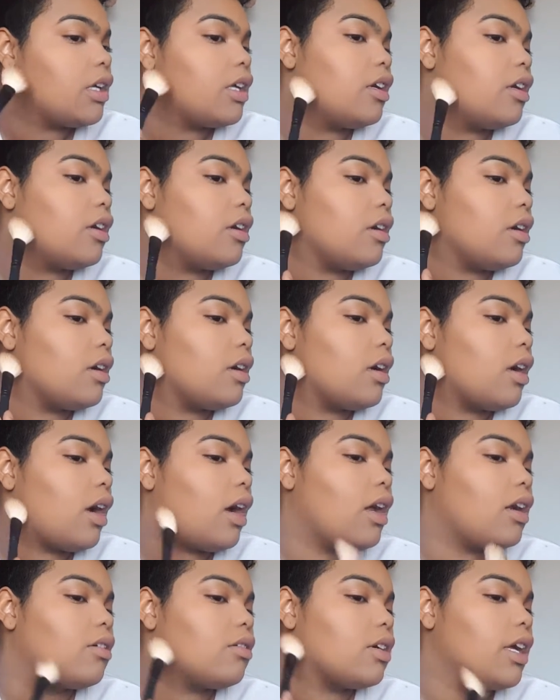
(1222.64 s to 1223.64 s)
Here
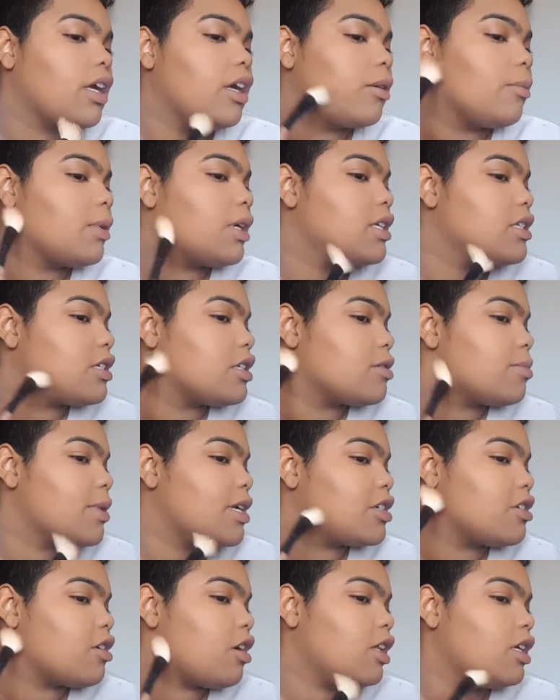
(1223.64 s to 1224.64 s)
I don't care because this is
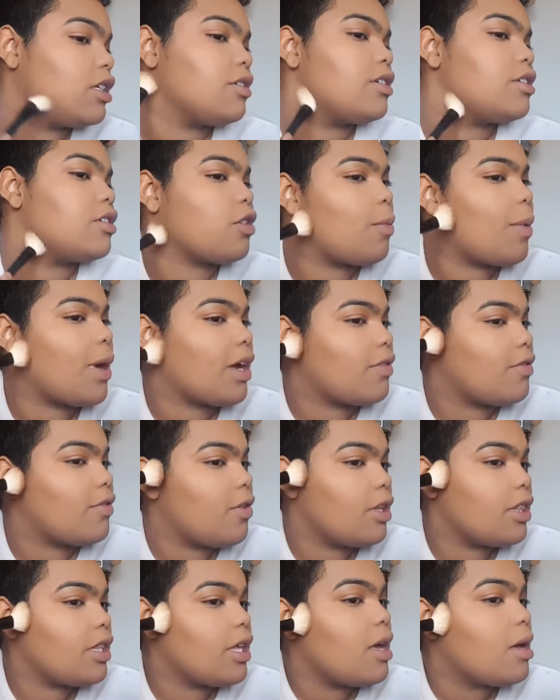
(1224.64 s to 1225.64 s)
my jawline, so I just go back and
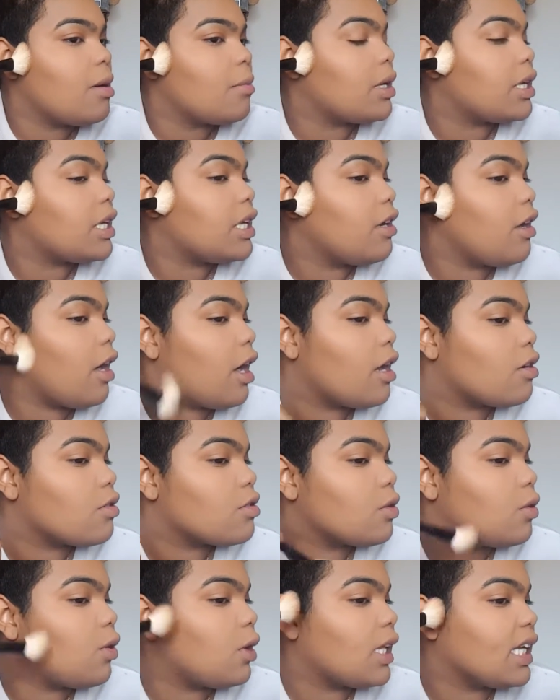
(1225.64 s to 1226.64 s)
forth. But here I
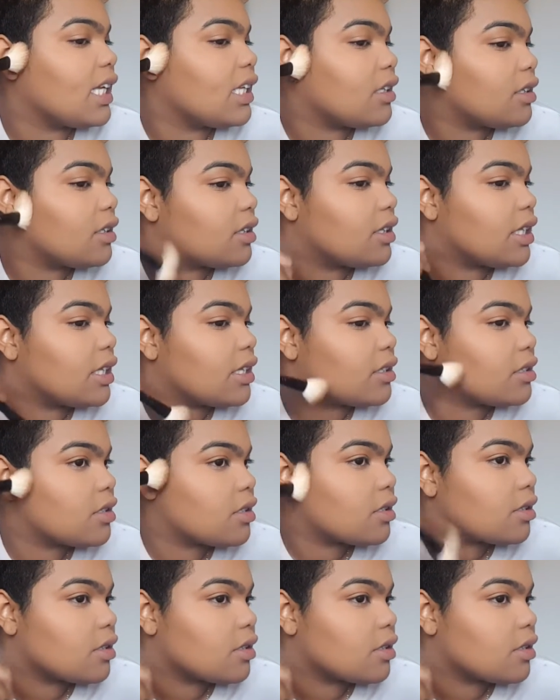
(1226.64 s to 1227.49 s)
also go like this.